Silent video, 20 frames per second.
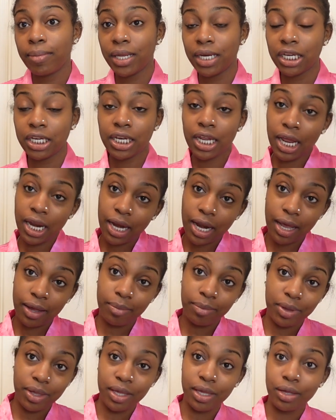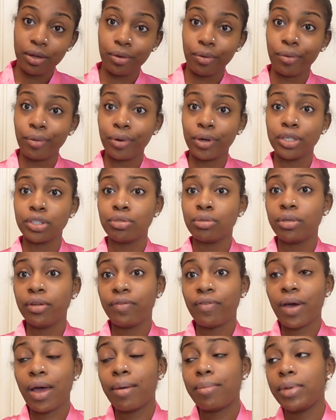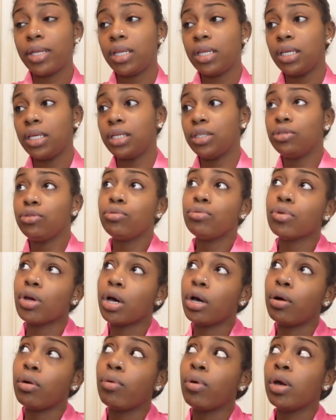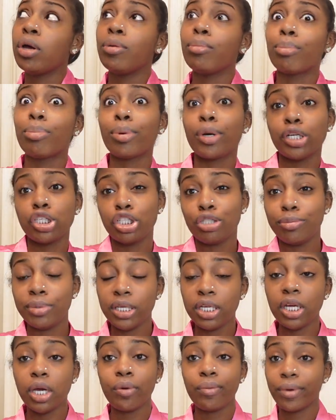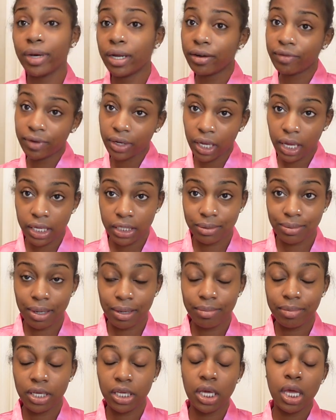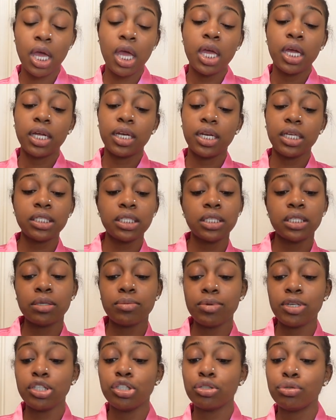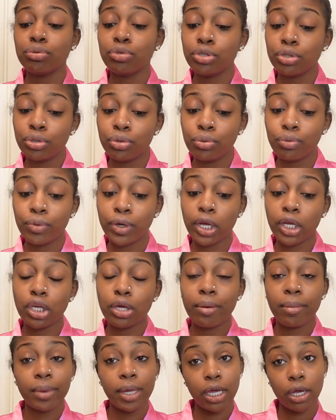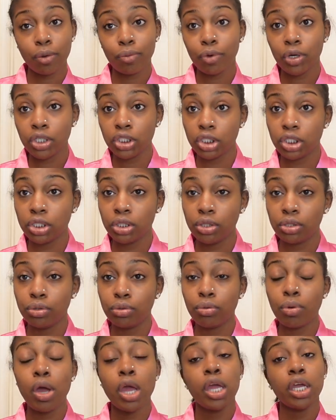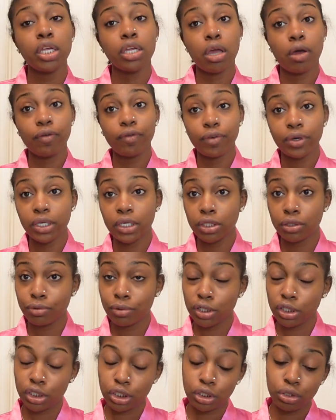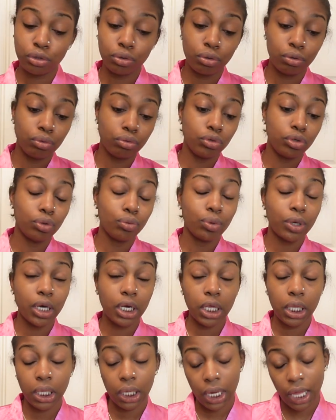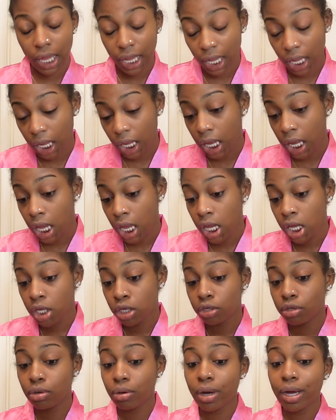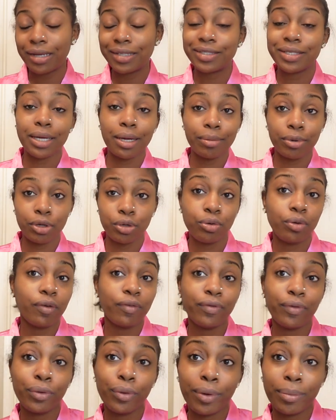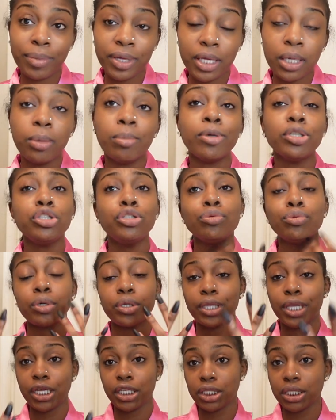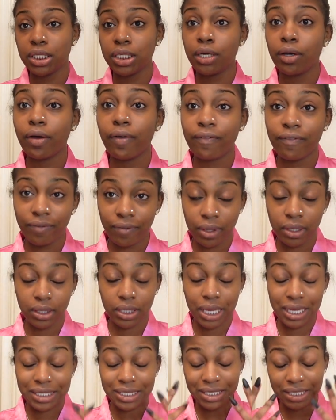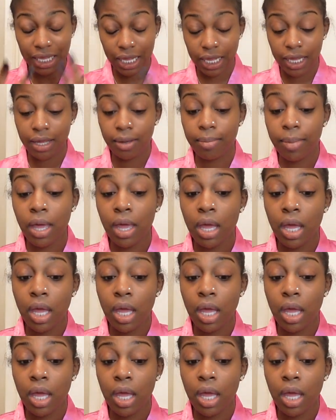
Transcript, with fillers: minute day night beat or 25 minute, you know, brunch beat, whatever the case may be, this is the beat you do when your man rushing you, your friends rushing you, you running late, you don't have time to do a full beat, but you want that still, that same